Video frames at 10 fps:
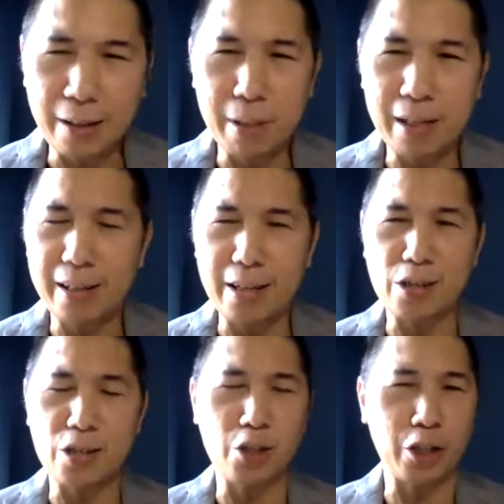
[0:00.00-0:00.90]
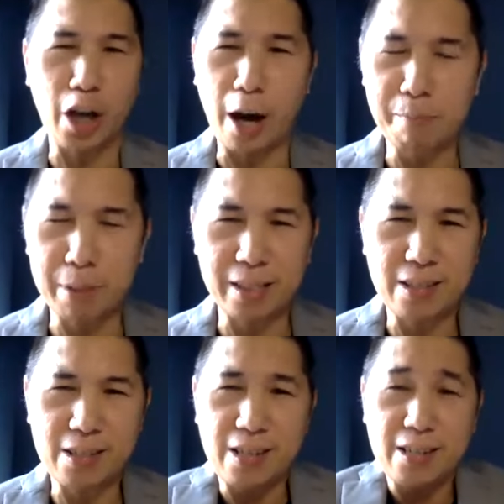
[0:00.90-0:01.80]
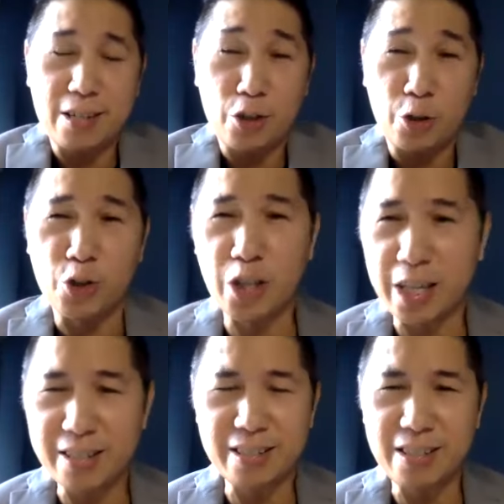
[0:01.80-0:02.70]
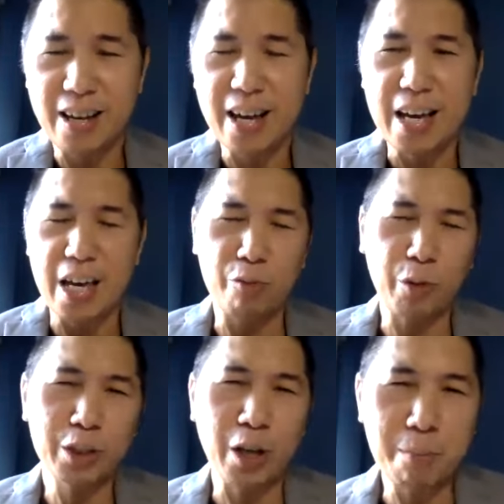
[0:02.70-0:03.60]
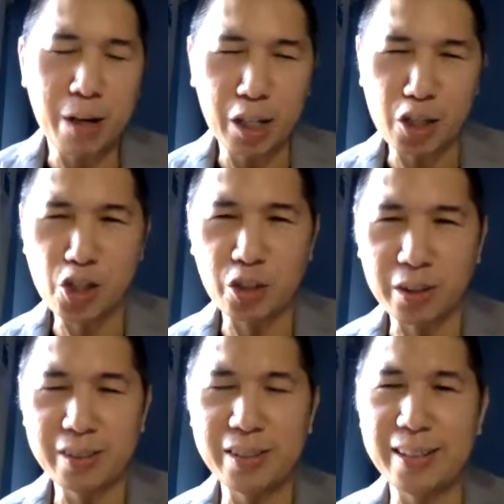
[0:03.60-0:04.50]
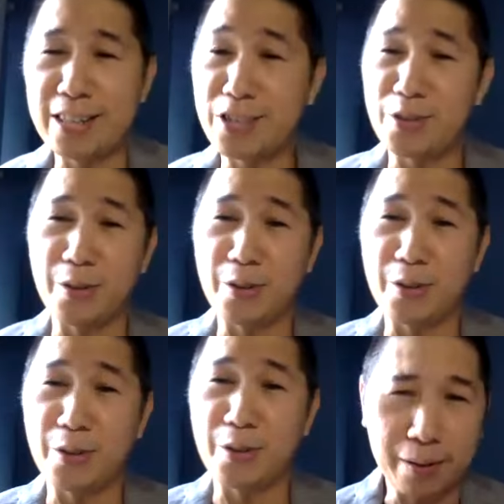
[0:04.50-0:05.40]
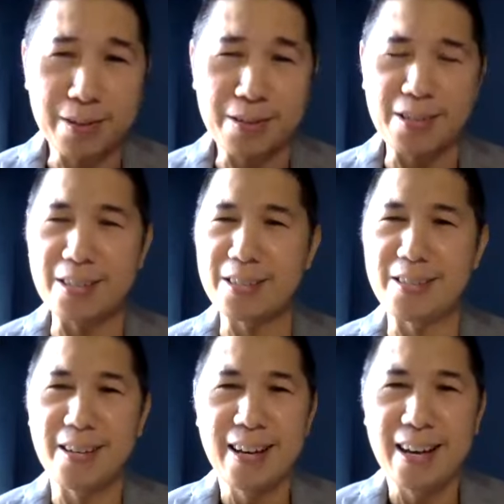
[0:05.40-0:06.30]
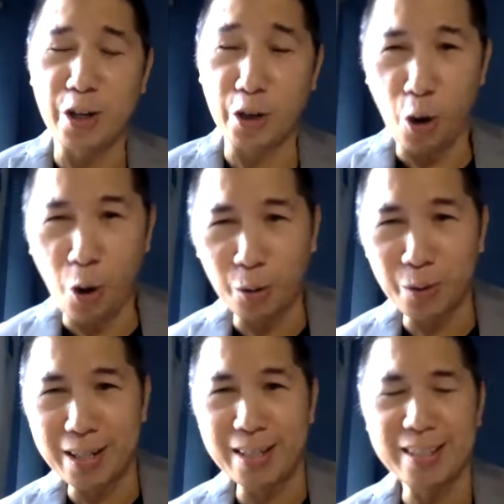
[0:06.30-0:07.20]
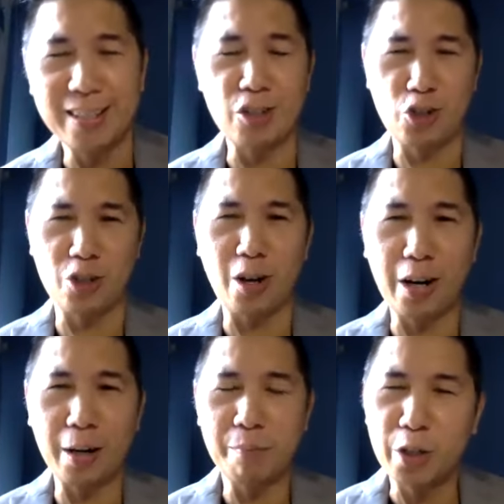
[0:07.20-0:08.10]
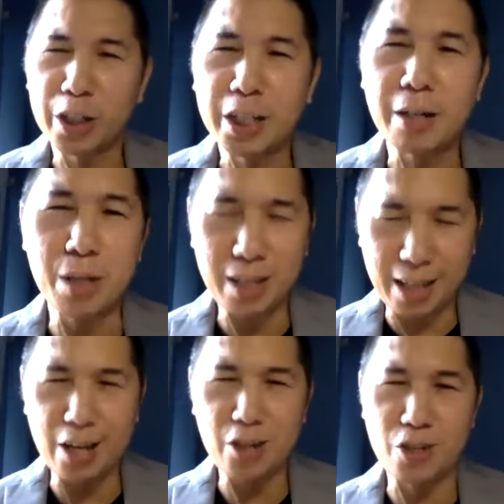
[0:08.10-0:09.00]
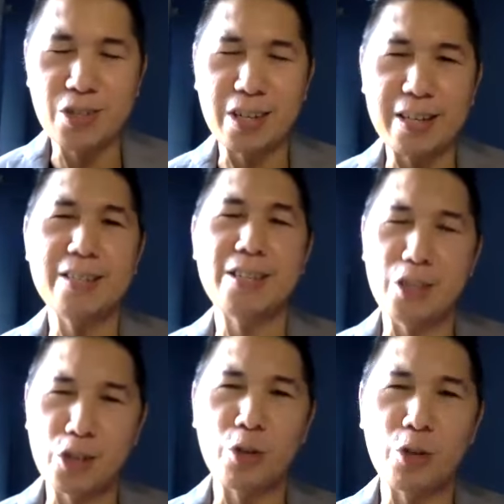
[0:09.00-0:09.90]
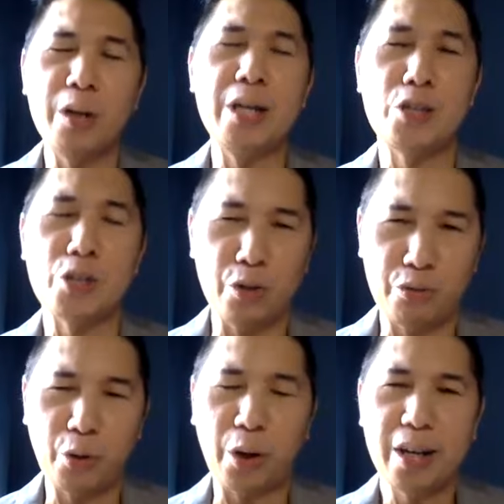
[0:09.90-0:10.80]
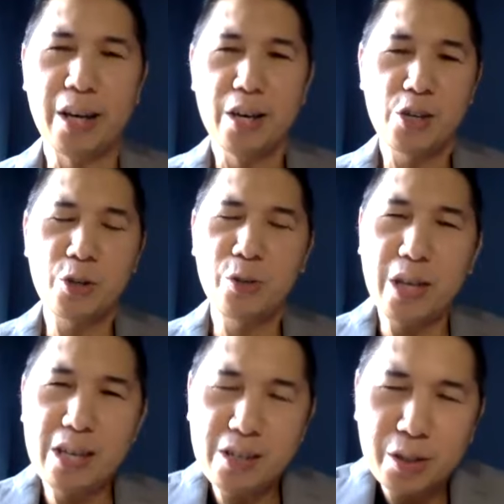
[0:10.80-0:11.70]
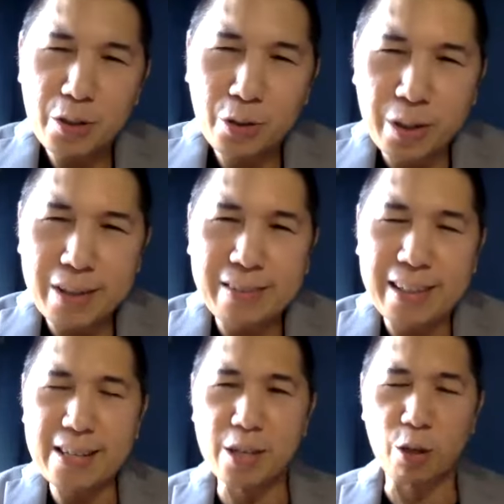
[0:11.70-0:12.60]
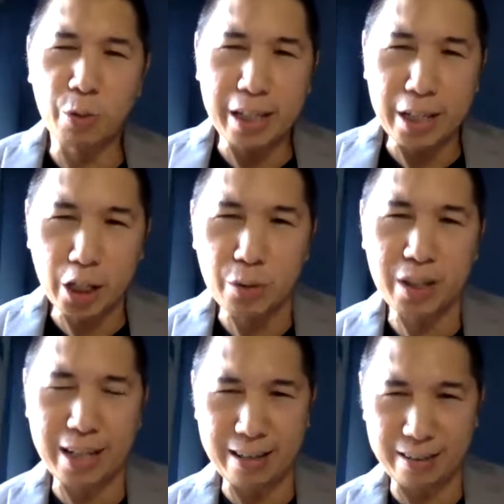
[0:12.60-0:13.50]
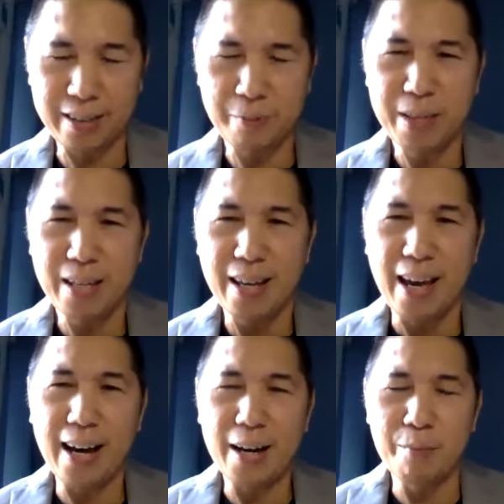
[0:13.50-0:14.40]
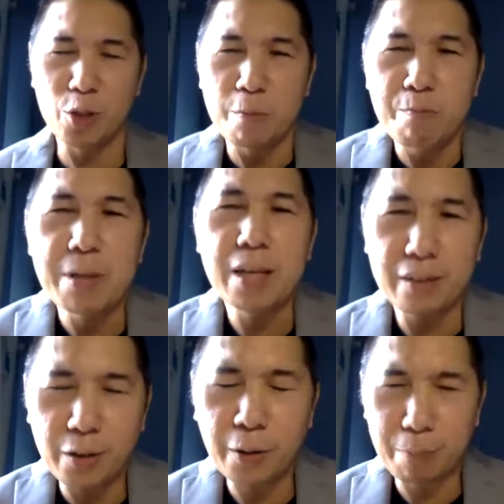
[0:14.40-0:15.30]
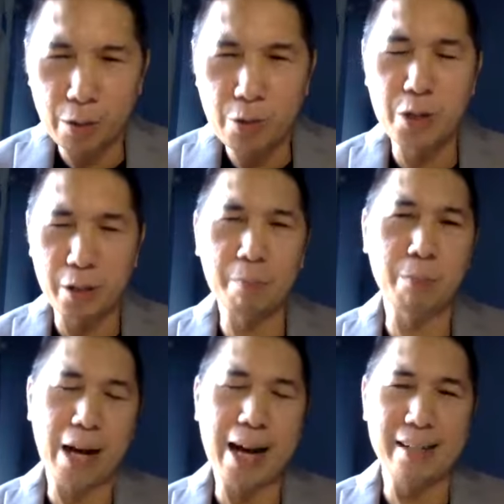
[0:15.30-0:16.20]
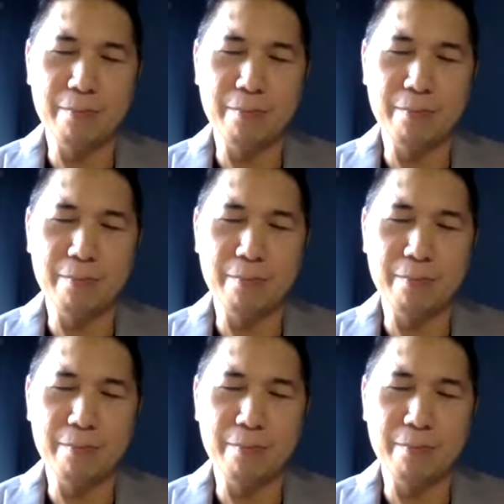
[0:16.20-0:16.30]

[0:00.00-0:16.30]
abilities, it's your competencies, it's your skill. If we're talking about external, it's your appearance, it's your aura, the charm, your communication skills, and so on and so forth. So these are the three things that really go together to build your personal brand: